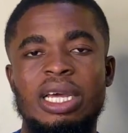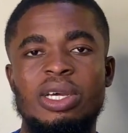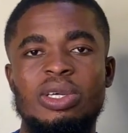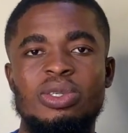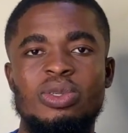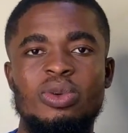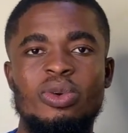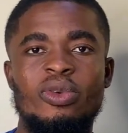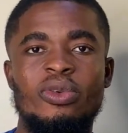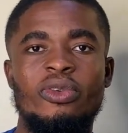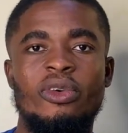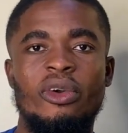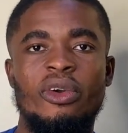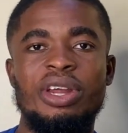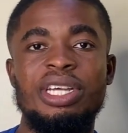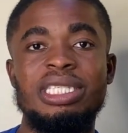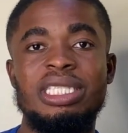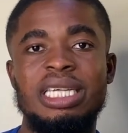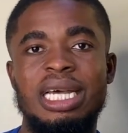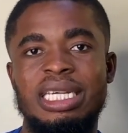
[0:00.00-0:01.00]
So for
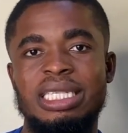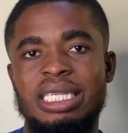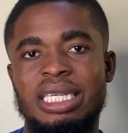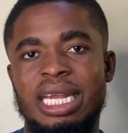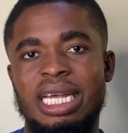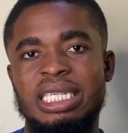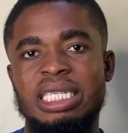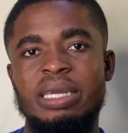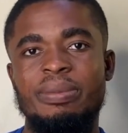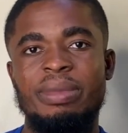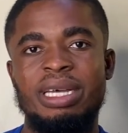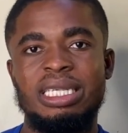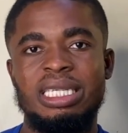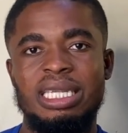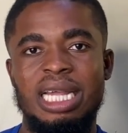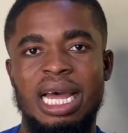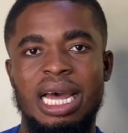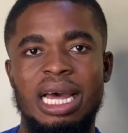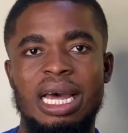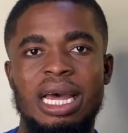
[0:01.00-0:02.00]
instance, in a
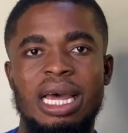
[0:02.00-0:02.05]
semester,